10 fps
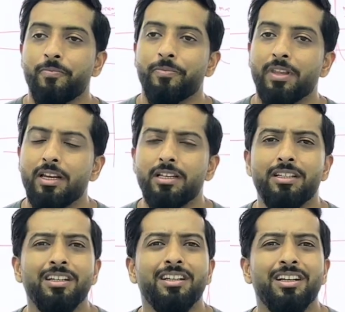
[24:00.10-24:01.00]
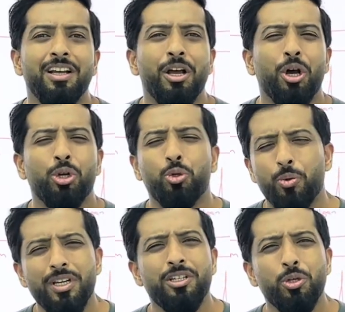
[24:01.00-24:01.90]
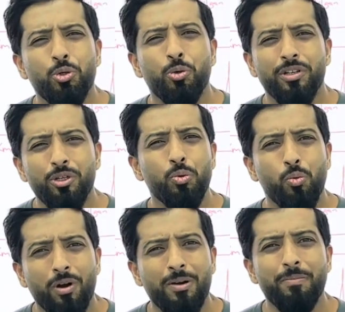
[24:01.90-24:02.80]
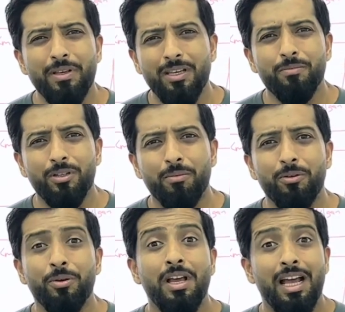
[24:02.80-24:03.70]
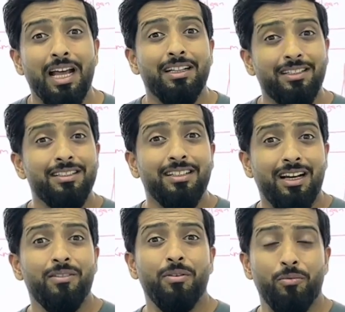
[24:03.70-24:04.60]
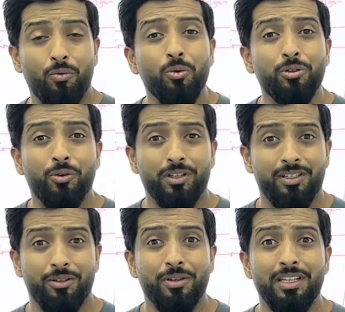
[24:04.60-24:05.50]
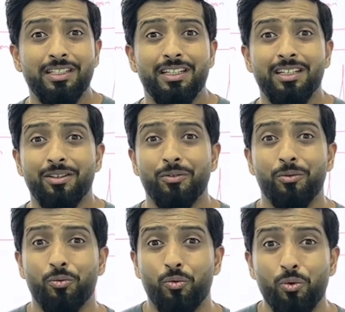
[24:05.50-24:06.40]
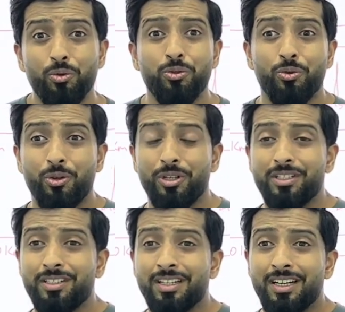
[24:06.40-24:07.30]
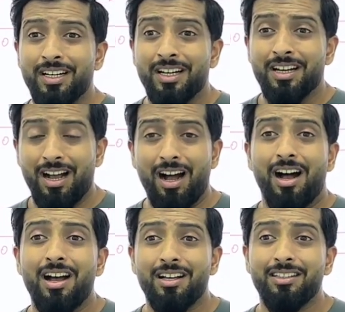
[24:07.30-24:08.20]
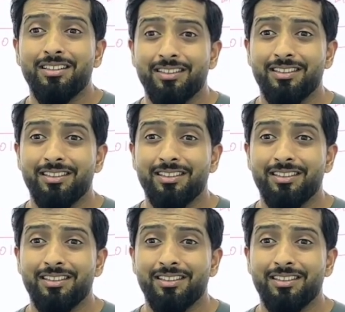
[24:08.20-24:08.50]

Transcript: And he's like, 2021 BMW, and this is a guy from Rolls-Royce. He's like, Rolls-Royce cars